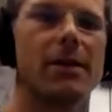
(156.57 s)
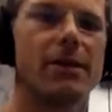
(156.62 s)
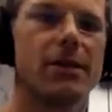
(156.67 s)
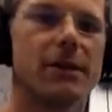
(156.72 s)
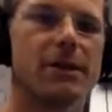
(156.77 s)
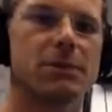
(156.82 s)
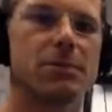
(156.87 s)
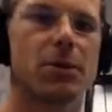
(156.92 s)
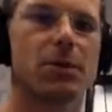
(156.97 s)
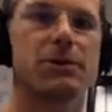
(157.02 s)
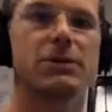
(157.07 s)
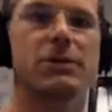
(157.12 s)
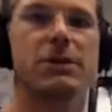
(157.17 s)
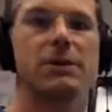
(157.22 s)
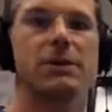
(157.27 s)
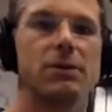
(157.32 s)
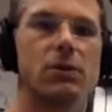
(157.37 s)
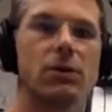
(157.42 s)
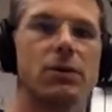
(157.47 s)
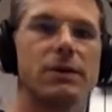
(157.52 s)
this
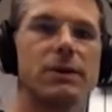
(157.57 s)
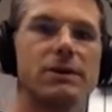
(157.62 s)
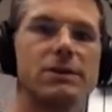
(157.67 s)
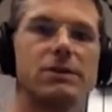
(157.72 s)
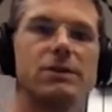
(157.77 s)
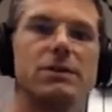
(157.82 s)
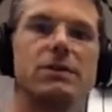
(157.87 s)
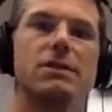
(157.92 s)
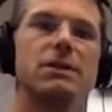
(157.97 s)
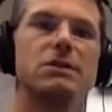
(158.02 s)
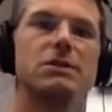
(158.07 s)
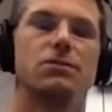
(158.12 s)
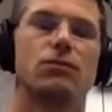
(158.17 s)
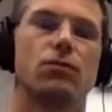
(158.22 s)
person or this